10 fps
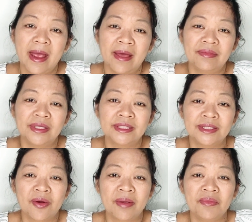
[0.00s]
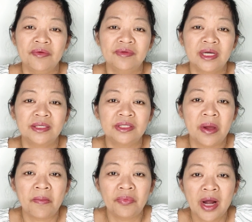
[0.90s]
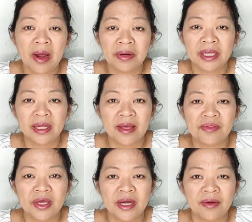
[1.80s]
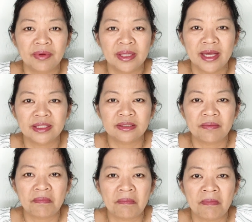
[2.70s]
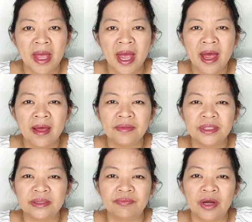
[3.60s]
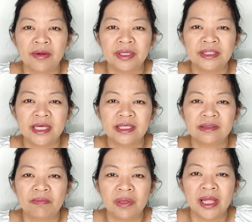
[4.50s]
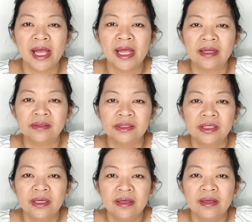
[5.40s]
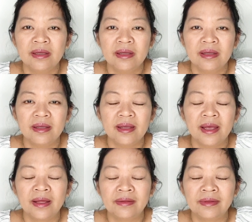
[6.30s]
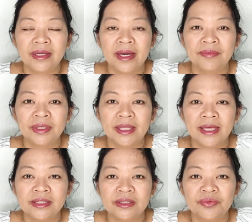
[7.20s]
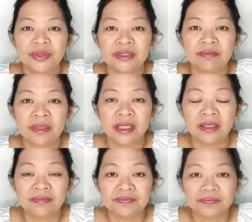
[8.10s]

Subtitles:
And then so I moved on to a brownie and then I realized, man, this brownie tastes bland. And then I realized it was me.